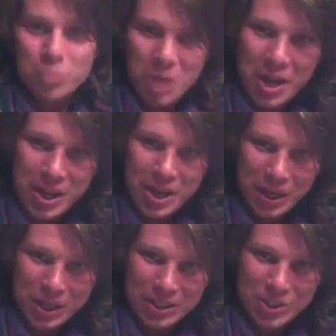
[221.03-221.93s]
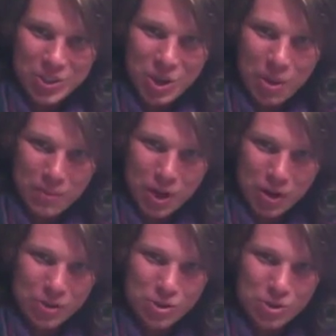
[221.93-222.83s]
I just
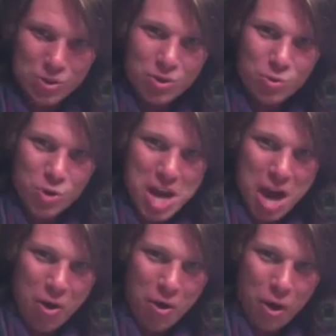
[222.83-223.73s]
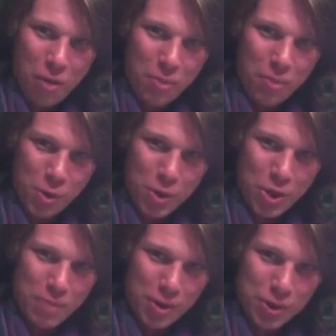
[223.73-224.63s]
abducted you and we're now aboard the
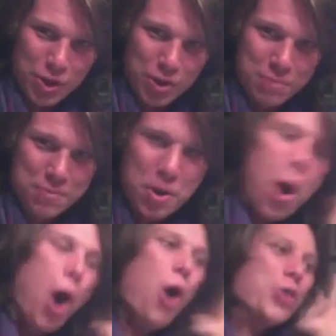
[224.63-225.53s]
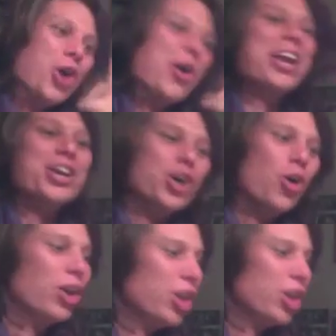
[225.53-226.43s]
mothership. Oh no, and I
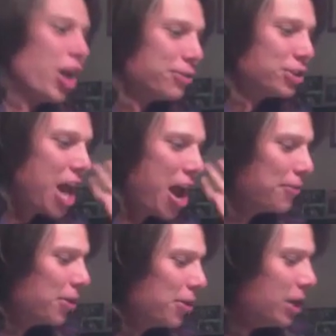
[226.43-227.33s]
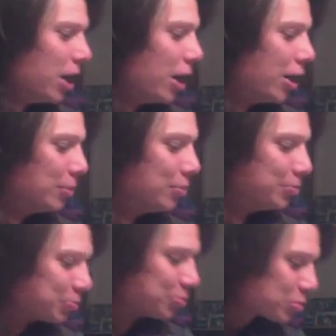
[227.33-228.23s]
know a lot of us have
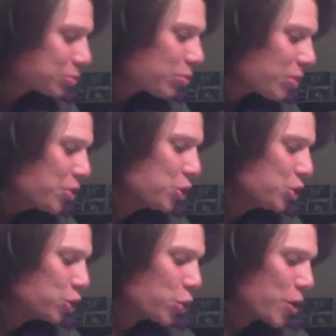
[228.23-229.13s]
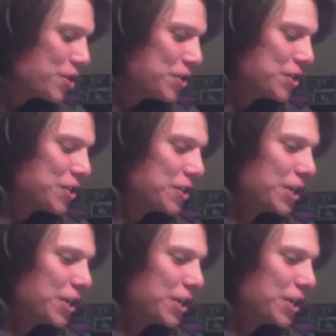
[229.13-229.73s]
these crazy